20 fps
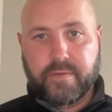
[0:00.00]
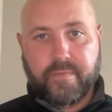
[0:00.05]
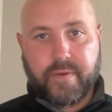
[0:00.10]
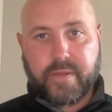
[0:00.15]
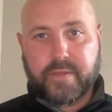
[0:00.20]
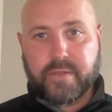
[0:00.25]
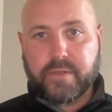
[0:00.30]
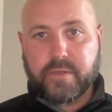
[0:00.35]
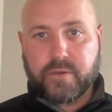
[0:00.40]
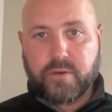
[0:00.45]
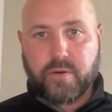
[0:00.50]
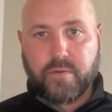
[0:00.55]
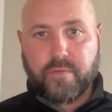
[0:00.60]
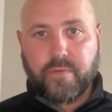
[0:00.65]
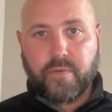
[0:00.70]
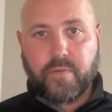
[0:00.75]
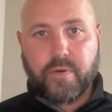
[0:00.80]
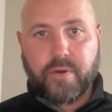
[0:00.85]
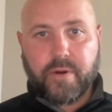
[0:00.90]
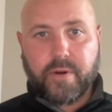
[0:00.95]
the Vezina
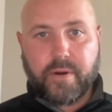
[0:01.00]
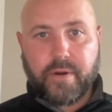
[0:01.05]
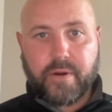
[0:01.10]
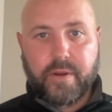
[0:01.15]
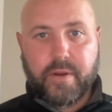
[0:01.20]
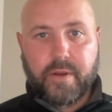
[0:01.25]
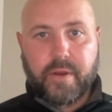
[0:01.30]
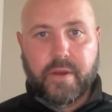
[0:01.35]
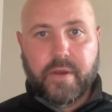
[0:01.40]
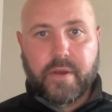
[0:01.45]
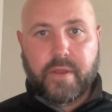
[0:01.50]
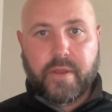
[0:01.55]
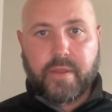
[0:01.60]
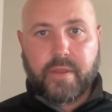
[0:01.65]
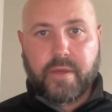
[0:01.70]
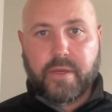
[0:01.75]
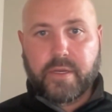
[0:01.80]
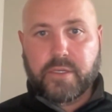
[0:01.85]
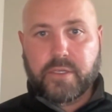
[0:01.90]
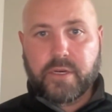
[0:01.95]
Trophy winner,
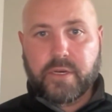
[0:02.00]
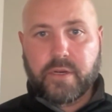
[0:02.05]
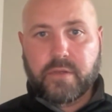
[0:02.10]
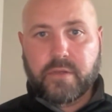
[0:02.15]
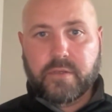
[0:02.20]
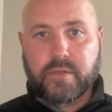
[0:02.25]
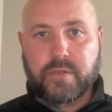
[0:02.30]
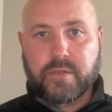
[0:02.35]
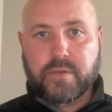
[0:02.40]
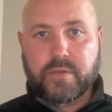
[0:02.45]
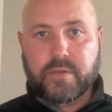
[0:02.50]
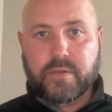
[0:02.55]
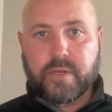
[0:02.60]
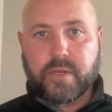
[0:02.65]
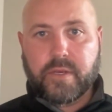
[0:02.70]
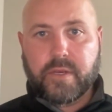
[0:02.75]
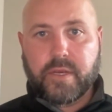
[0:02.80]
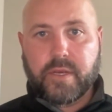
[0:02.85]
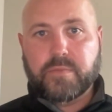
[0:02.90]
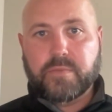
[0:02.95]
the NHL is
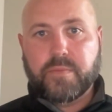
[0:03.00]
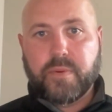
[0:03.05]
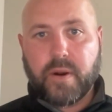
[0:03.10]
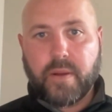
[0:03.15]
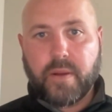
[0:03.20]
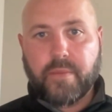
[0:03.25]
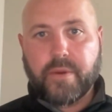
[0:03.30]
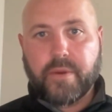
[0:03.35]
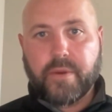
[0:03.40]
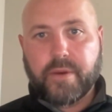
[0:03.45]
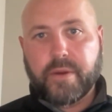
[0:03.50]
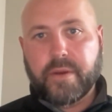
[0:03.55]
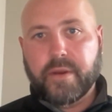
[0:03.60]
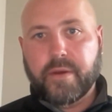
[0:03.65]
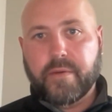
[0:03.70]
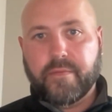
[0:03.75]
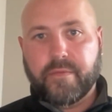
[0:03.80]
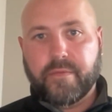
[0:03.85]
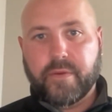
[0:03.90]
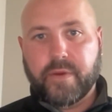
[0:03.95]
using, it's probably good
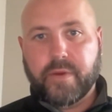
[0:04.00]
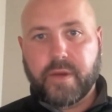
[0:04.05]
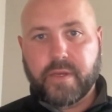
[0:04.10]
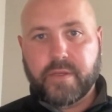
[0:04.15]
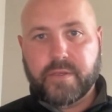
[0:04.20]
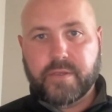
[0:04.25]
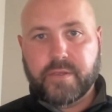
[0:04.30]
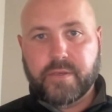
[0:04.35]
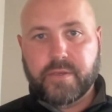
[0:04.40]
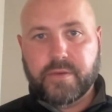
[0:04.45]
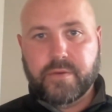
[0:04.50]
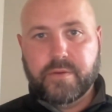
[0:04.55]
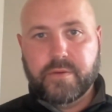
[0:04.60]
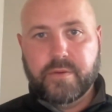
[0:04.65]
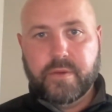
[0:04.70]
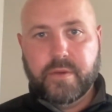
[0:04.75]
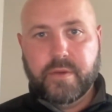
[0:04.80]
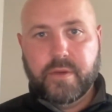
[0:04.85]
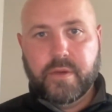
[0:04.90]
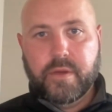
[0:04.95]
enough for you guys
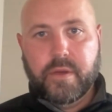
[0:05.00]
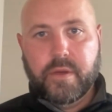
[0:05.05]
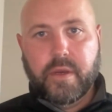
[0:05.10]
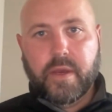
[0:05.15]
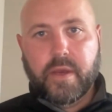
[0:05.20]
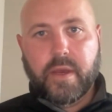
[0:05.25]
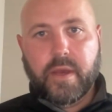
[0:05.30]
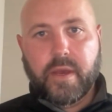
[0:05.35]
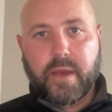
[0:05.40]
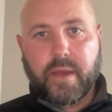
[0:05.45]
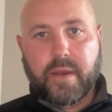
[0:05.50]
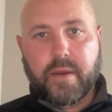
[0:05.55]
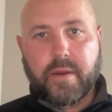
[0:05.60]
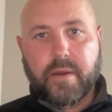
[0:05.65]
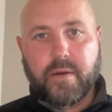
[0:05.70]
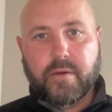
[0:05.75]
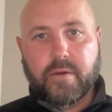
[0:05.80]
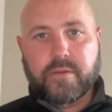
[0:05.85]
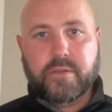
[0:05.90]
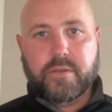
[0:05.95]
too. And
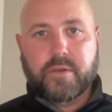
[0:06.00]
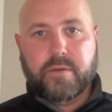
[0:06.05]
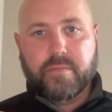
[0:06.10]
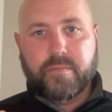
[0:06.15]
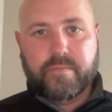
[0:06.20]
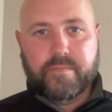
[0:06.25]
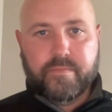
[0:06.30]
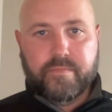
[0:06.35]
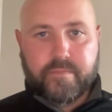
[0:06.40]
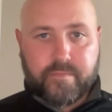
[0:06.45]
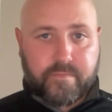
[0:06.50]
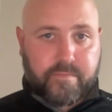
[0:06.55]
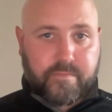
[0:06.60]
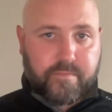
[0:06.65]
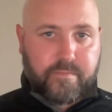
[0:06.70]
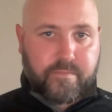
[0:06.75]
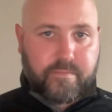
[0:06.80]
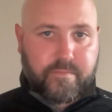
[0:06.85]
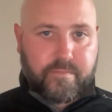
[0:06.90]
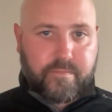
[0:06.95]
also,
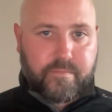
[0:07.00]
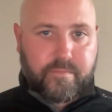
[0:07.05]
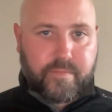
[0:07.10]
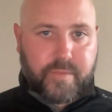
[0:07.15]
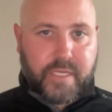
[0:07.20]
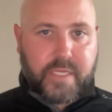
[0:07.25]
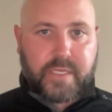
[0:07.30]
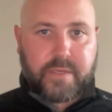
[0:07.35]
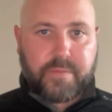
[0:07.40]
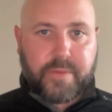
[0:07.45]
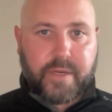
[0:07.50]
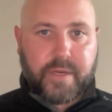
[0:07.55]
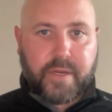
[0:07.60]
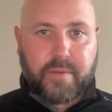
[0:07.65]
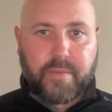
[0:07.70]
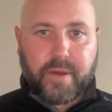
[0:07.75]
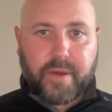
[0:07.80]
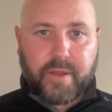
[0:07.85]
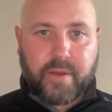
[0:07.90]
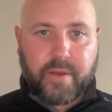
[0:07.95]
this can be
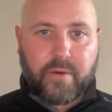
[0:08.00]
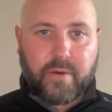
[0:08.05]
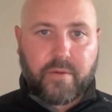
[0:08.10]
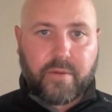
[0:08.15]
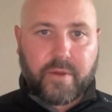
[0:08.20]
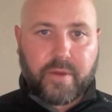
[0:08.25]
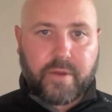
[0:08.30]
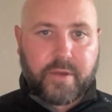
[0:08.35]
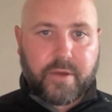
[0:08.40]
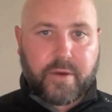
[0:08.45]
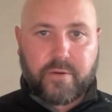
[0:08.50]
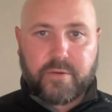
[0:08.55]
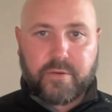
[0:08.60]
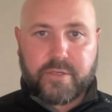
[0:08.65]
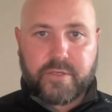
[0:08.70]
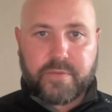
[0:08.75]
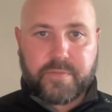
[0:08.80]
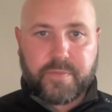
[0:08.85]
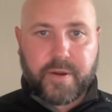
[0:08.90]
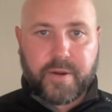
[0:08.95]
done by the goalie,
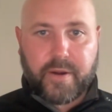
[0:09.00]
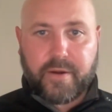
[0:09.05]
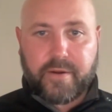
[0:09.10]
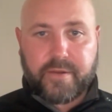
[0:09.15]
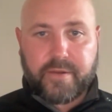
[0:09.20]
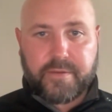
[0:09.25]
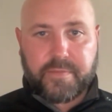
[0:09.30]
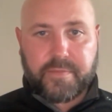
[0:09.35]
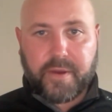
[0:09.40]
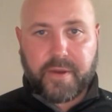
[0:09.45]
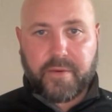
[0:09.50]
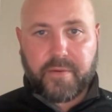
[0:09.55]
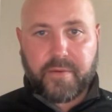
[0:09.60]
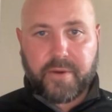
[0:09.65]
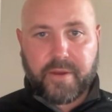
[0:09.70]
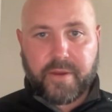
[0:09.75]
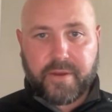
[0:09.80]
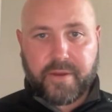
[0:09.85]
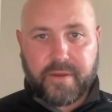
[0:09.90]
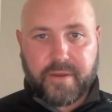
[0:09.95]
coaches, parents, by the
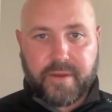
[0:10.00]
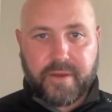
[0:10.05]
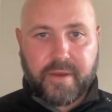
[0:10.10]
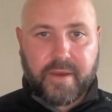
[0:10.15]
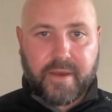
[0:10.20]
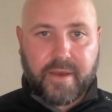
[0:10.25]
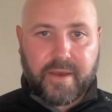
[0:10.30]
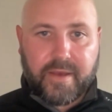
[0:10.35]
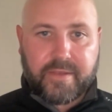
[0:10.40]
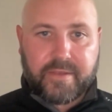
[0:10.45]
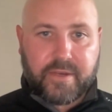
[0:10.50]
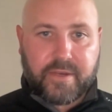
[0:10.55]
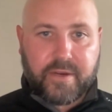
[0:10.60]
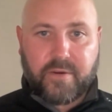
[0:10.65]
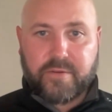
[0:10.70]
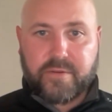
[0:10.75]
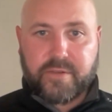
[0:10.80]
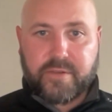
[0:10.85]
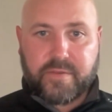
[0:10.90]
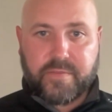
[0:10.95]
way, as
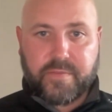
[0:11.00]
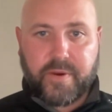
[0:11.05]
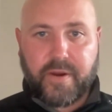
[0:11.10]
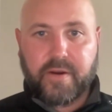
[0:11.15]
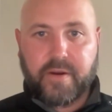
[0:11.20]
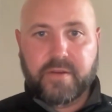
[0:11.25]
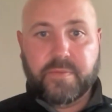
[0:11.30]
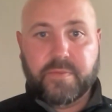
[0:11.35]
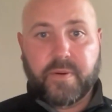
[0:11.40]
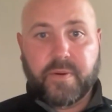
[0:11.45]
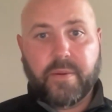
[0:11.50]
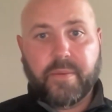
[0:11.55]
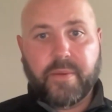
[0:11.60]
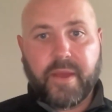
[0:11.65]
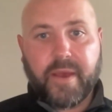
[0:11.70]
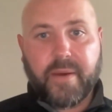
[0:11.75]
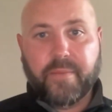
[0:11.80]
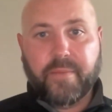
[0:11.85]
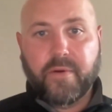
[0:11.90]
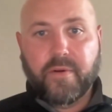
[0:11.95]
coaches and parents
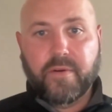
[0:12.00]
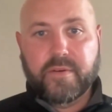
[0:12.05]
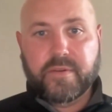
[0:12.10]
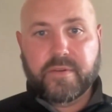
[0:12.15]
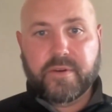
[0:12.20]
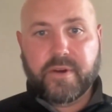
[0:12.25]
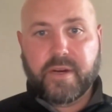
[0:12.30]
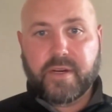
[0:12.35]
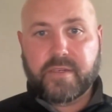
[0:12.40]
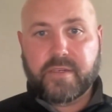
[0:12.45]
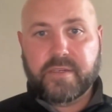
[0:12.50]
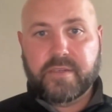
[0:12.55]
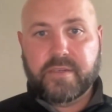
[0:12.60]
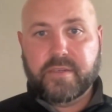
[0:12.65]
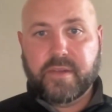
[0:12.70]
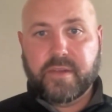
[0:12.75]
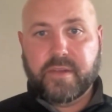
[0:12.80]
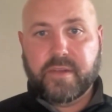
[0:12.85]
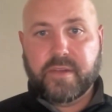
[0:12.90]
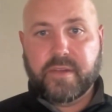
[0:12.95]
probably have more
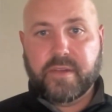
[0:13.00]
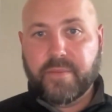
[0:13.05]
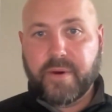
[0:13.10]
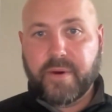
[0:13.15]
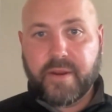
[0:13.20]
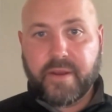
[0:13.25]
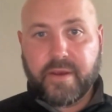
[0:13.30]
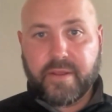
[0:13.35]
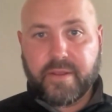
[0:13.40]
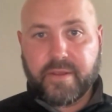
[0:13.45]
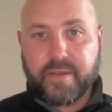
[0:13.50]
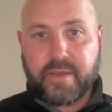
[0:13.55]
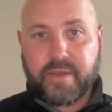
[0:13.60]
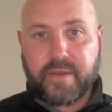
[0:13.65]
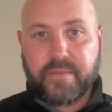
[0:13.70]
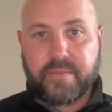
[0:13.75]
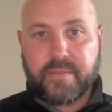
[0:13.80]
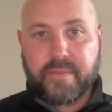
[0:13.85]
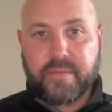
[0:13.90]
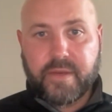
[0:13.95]
distractions than anybody on the
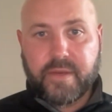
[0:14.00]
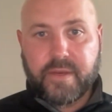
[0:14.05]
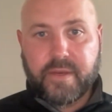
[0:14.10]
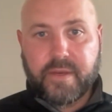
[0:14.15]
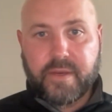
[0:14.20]
team.